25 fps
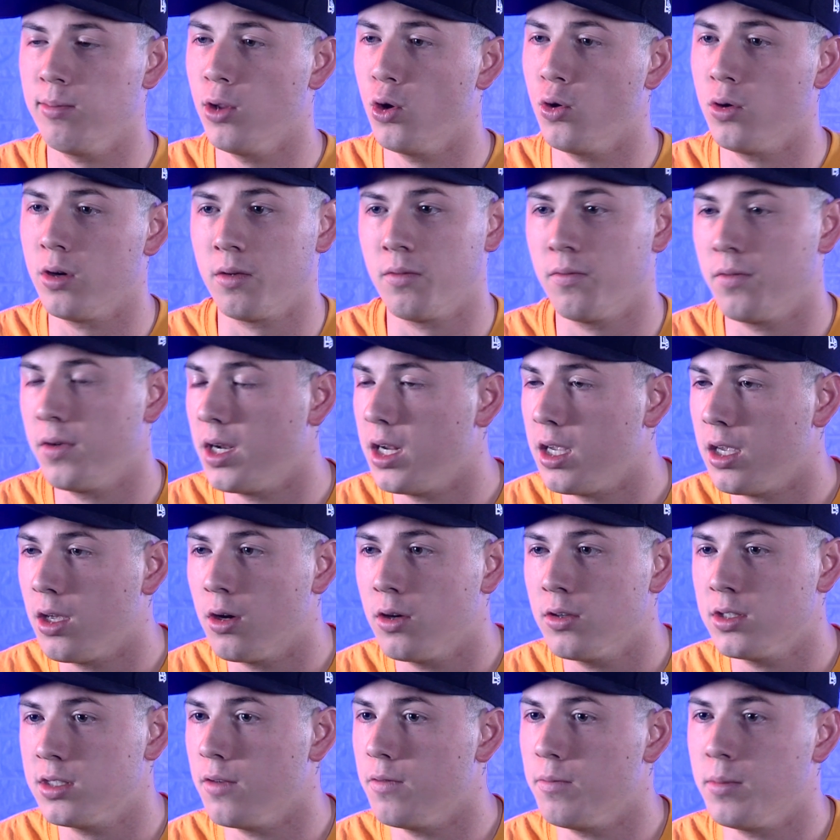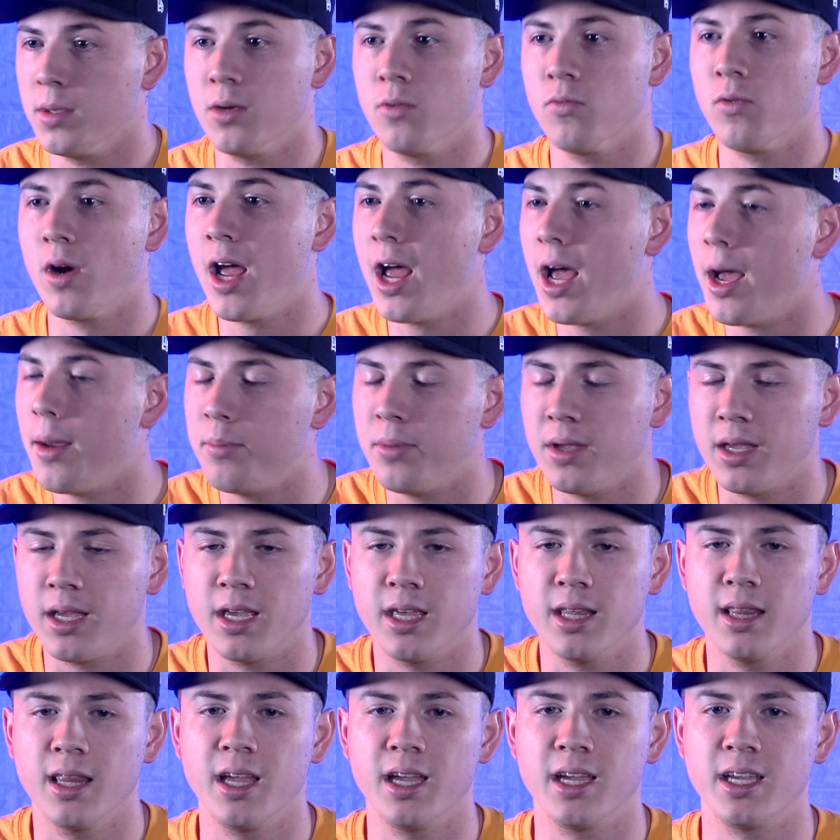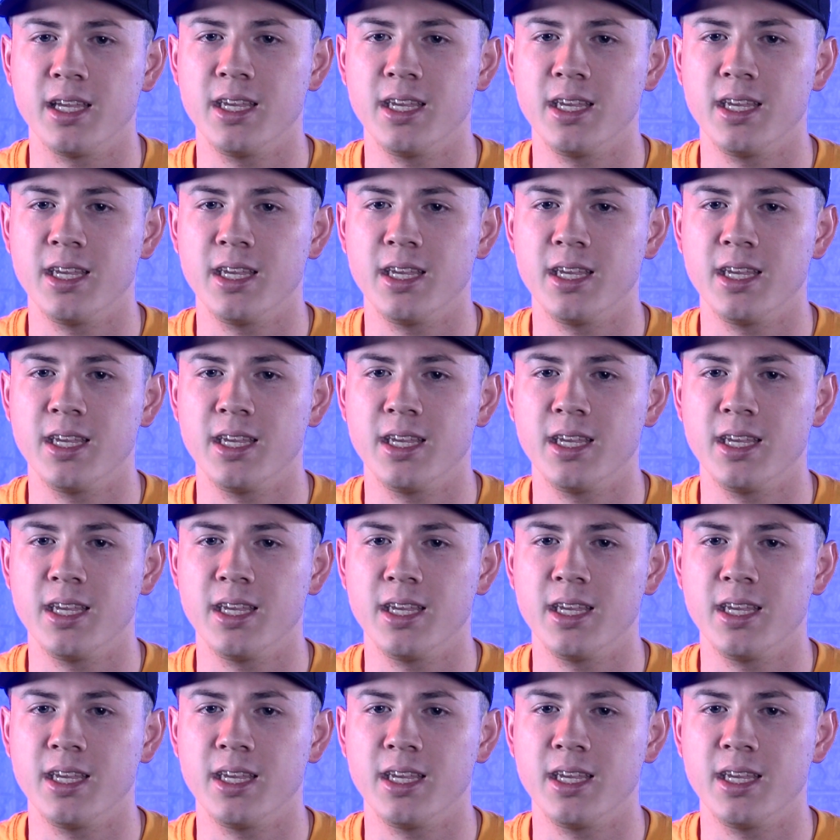uploading videos of me rapping, and